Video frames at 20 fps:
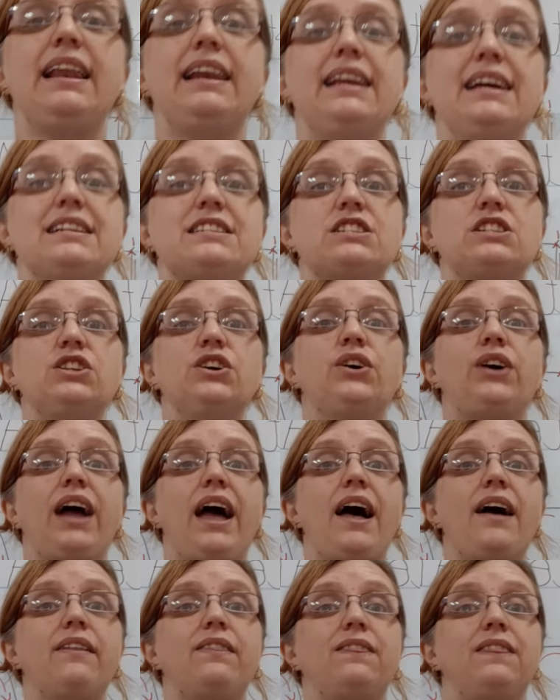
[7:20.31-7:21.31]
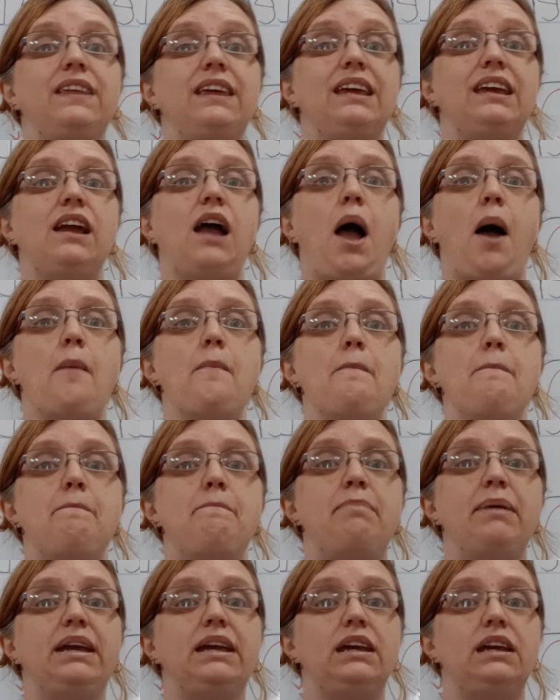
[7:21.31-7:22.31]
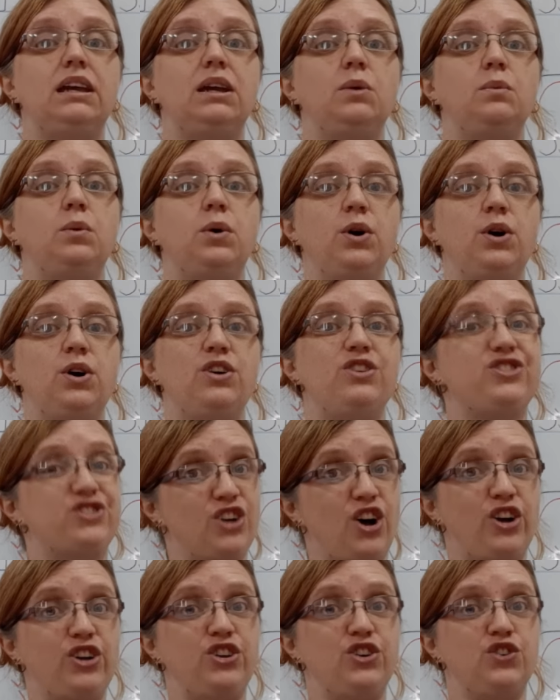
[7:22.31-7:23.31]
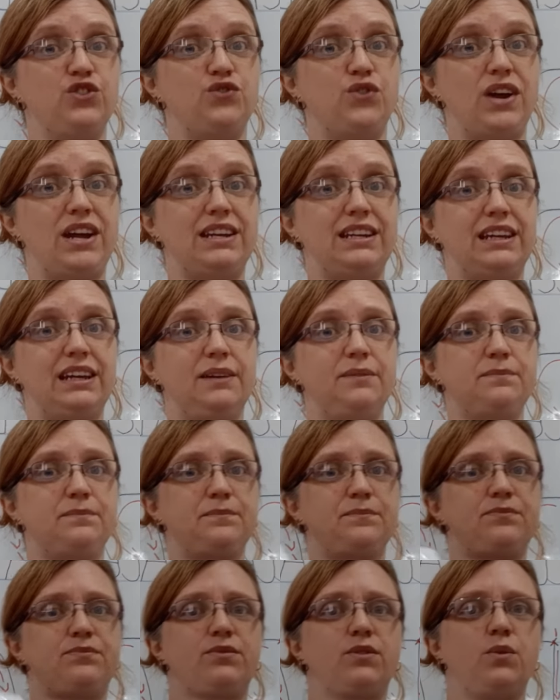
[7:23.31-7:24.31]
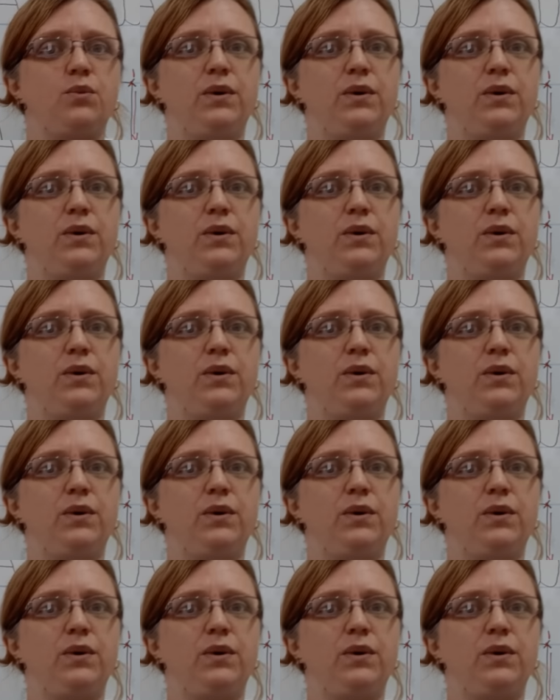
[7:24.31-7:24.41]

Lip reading: Let's look at the B words. Are you ready?